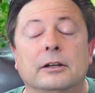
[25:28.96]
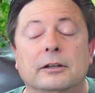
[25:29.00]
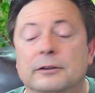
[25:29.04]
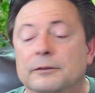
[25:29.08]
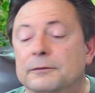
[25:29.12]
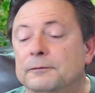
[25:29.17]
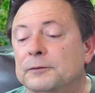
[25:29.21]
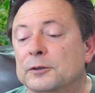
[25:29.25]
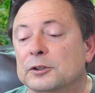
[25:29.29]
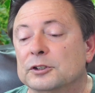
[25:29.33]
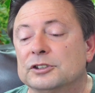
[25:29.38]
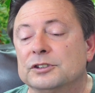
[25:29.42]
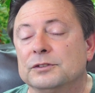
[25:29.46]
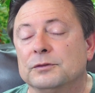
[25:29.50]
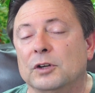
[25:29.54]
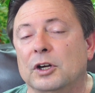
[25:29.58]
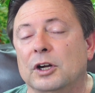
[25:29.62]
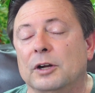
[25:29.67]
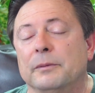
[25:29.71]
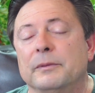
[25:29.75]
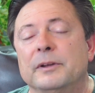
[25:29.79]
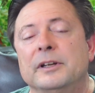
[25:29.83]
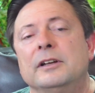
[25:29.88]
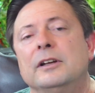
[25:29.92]
First of
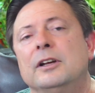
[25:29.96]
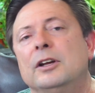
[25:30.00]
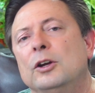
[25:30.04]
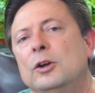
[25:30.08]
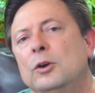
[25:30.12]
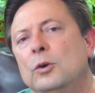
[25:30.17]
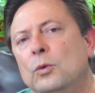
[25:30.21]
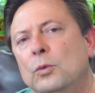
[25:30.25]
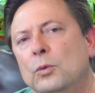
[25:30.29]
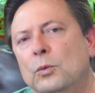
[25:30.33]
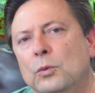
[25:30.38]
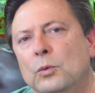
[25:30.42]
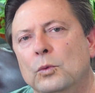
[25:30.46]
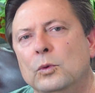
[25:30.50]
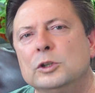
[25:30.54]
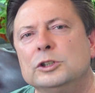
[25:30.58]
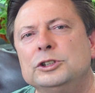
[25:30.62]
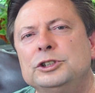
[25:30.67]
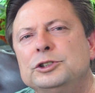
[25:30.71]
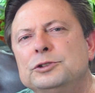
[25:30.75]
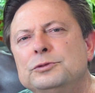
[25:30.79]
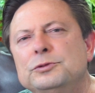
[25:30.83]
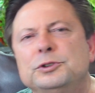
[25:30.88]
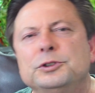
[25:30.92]
all,
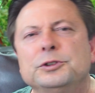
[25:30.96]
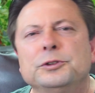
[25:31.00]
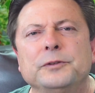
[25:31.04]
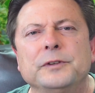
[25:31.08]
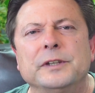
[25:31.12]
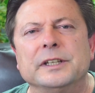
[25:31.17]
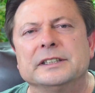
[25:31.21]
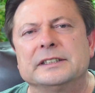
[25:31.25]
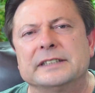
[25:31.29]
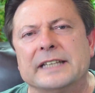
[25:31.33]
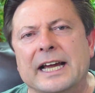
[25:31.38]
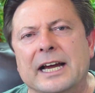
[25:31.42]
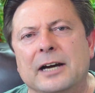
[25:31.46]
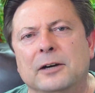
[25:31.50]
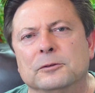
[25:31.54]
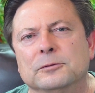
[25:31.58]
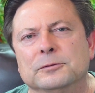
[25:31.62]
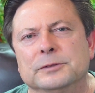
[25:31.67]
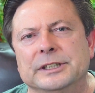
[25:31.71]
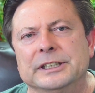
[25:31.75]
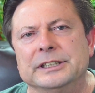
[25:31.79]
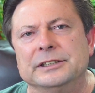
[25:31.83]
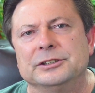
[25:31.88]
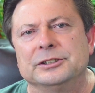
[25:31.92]
would you do this
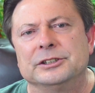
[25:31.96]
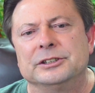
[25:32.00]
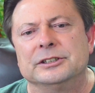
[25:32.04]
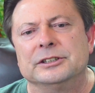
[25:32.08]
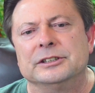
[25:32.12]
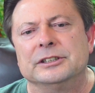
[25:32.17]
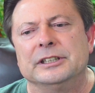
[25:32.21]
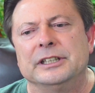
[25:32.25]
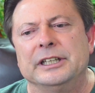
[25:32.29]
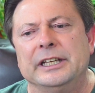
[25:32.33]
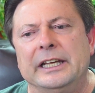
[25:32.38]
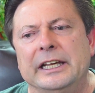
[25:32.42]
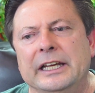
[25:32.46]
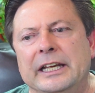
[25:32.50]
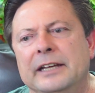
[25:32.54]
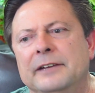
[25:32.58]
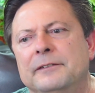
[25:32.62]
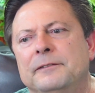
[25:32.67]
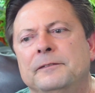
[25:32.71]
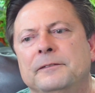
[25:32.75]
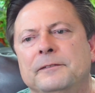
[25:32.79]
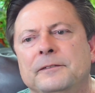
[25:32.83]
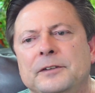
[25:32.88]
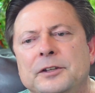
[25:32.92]
outreach
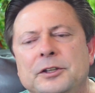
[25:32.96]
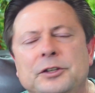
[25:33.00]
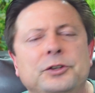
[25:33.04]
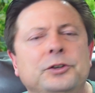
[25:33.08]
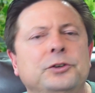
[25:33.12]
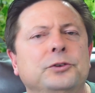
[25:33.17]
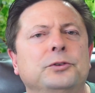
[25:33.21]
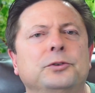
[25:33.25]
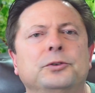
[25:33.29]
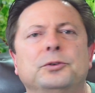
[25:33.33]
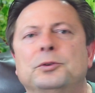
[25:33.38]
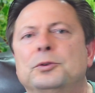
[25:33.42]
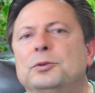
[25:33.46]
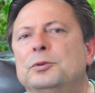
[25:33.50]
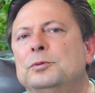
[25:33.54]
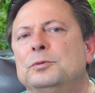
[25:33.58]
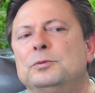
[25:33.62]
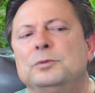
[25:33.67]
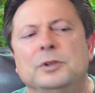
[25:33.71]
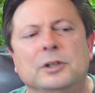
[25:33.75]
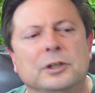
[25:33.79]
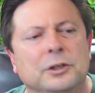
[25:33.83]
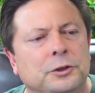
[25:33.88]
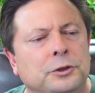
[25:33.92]
if
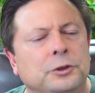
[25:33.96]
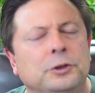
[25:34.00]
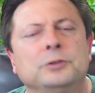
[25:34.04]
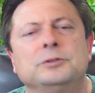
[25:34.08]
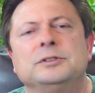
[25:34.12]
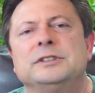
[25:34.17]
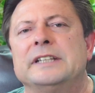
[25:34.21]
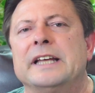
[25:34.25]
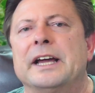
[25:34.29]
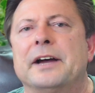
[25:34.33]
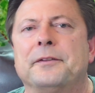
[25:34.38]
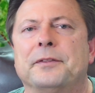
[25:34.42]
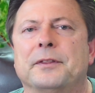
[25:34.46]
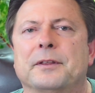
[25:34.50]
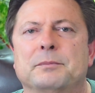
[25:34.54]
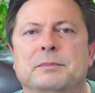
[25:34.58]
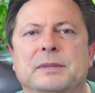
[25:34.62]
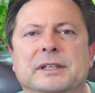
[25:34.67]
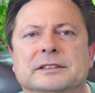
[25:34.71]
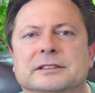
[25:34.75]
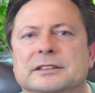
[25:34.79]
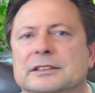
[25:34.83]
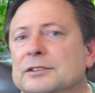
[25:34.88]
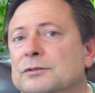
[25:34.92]
you closed down the
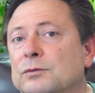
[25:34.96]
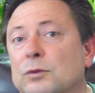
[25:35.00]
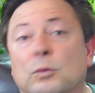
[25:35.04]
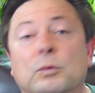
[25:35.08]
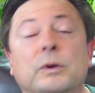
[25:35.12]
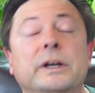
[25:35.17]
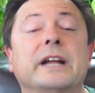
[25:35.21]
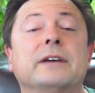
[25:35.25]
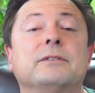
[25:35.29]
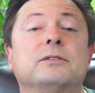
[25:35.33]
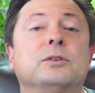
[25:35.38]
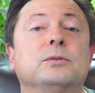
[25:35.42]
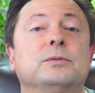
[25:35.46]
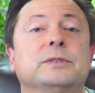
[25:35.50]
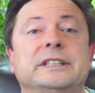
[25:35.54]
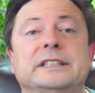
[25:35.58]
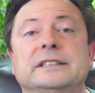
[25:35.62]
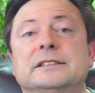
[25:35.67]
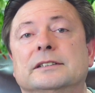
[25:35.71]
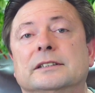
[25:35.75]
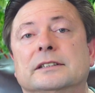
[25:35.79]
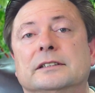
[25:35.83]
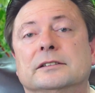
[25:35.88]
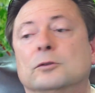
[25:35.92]
business for whatever
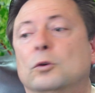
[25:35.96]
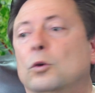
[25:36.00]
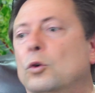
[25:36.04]
reason,